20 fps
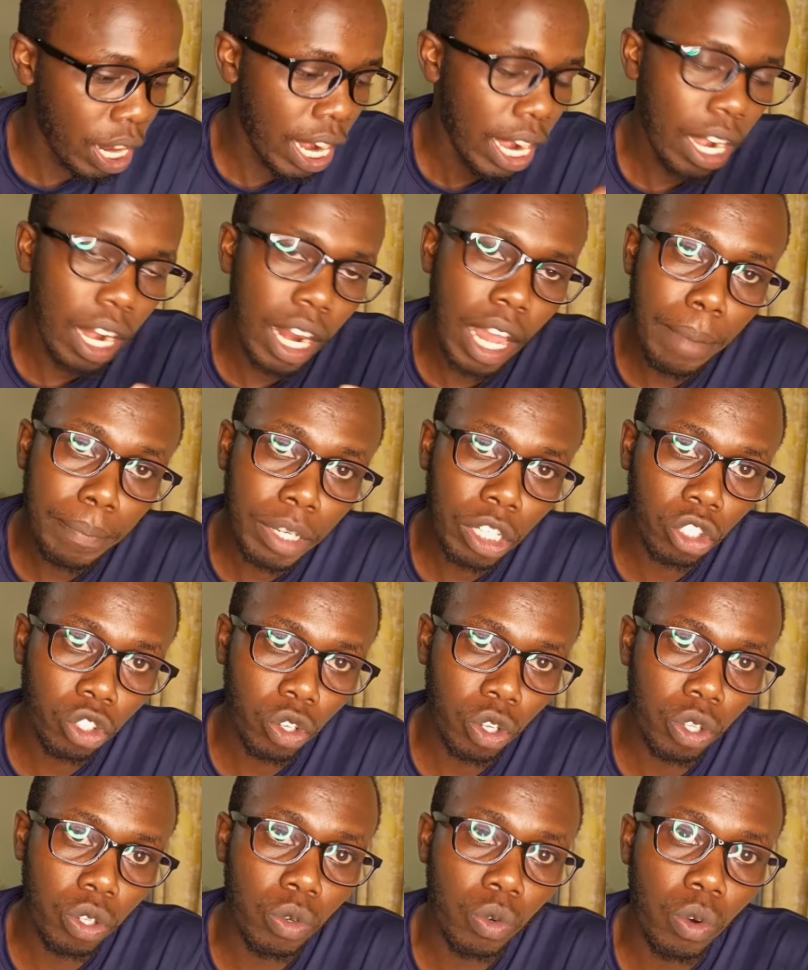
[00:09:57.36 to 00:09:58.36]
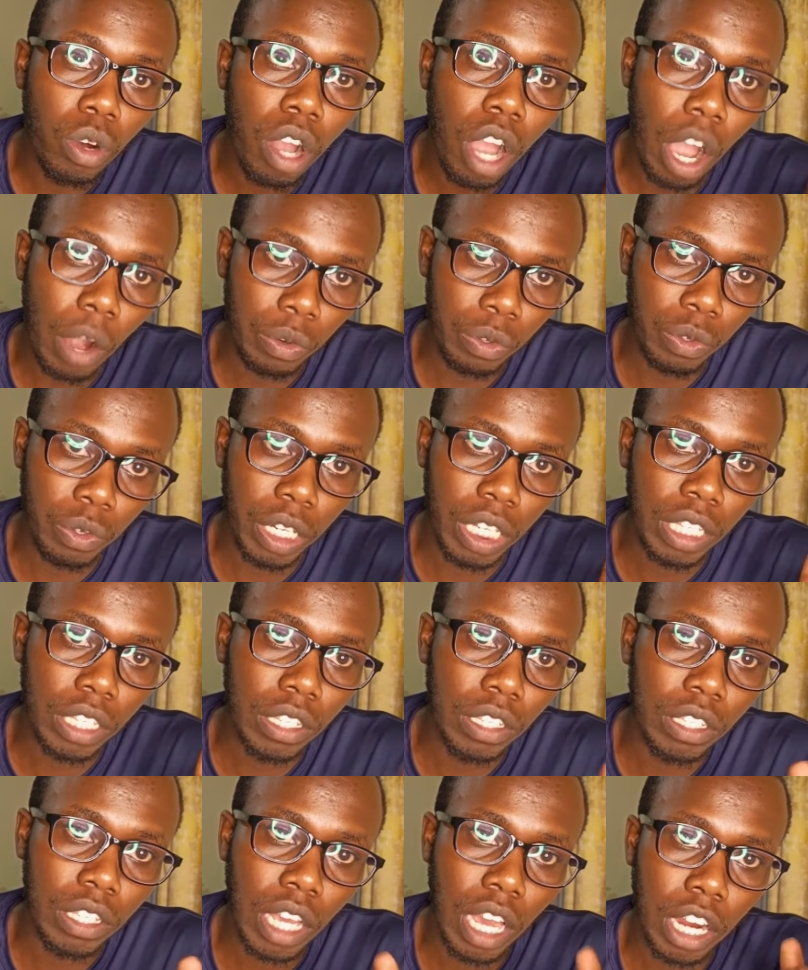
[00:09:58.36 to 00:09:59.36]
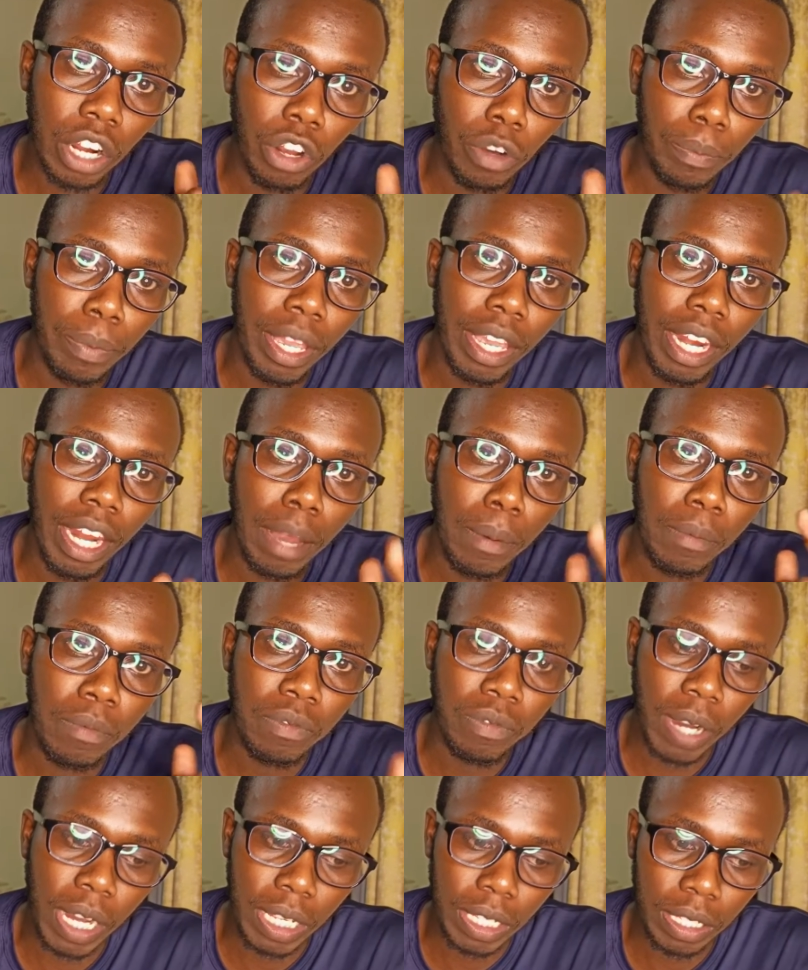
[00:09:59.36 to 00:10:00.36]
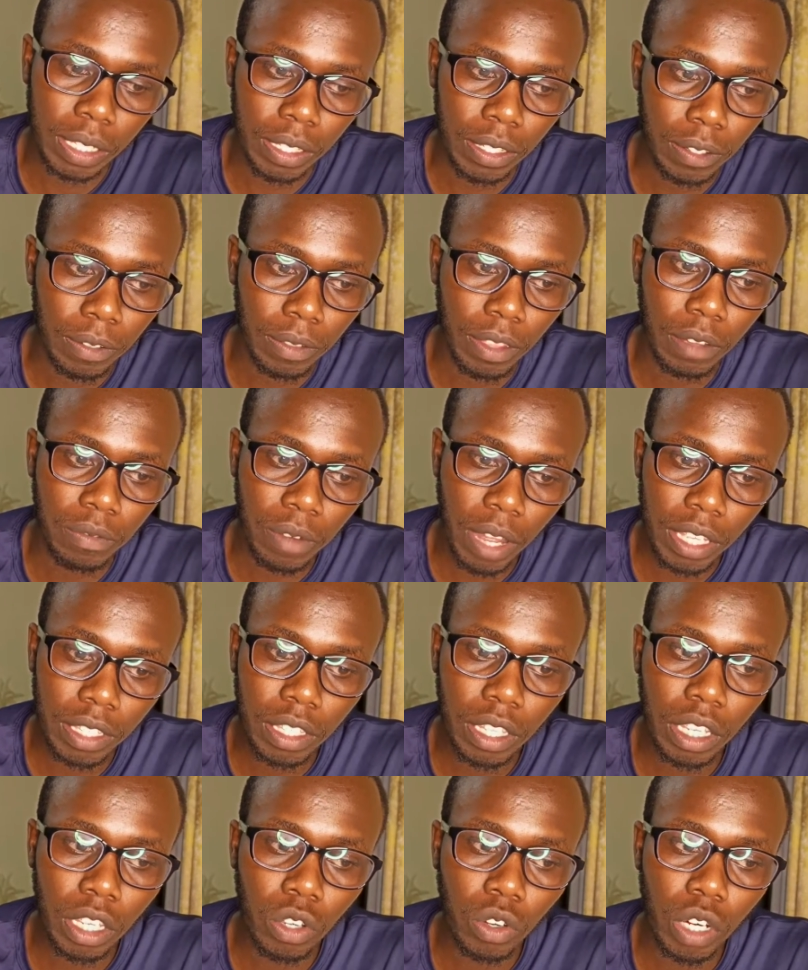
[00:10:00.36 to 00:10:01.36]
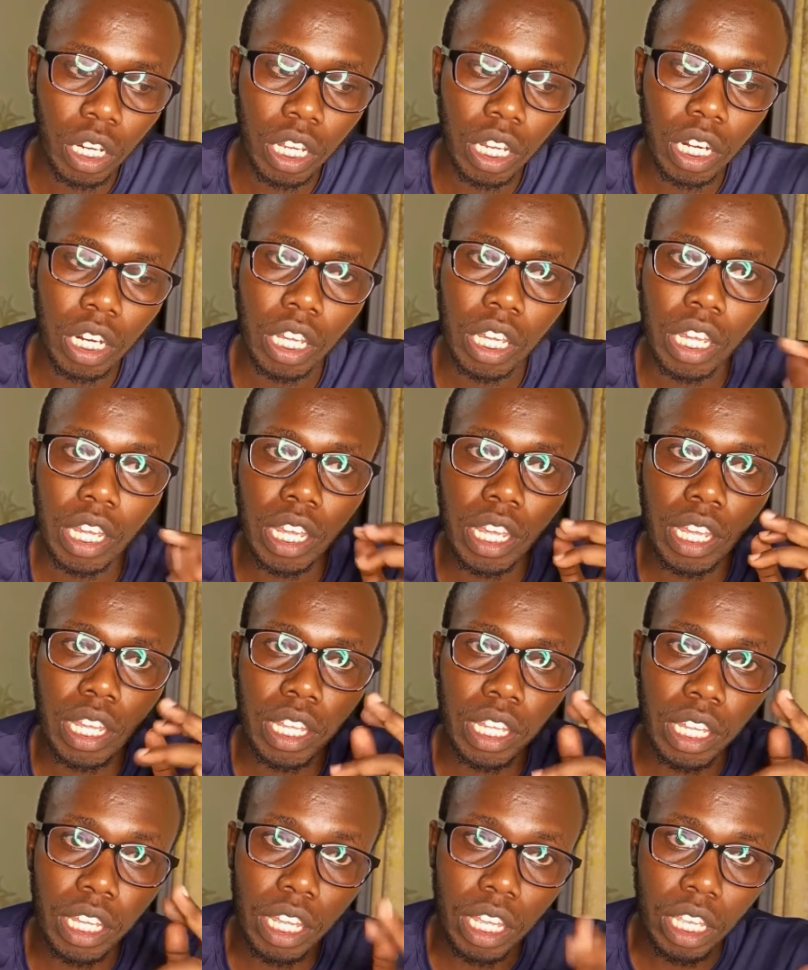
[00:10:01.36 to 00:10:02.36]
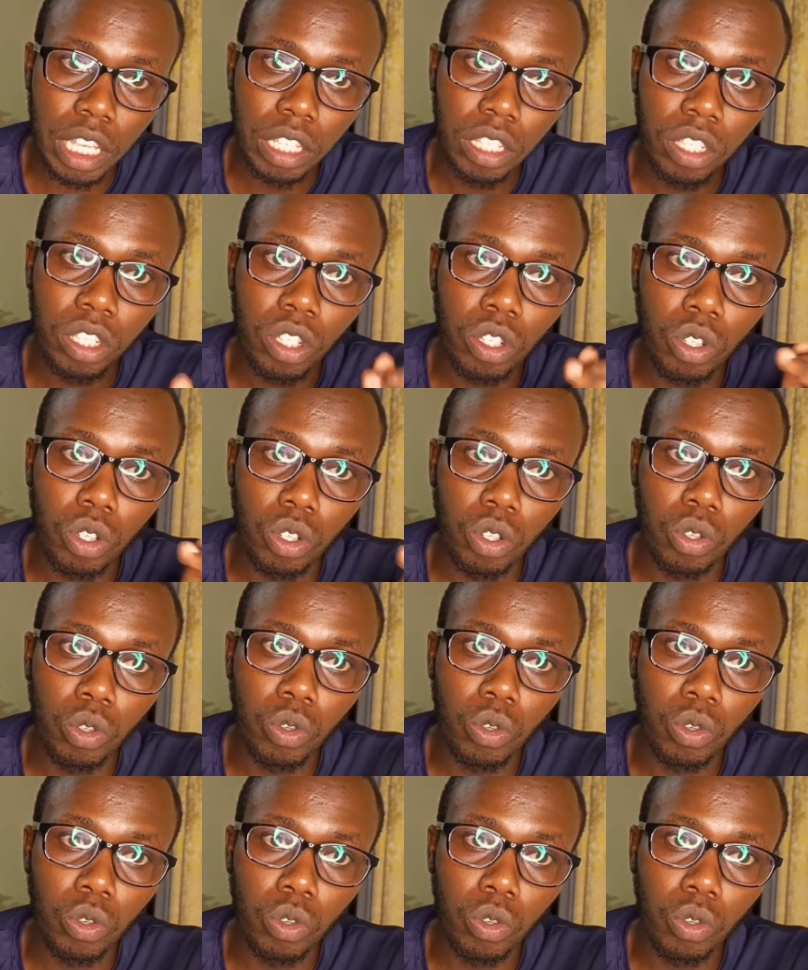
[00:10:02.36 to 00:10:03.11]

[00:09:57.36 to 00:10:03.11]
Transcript: let me show you how to register a domain name first. The first thing you need is you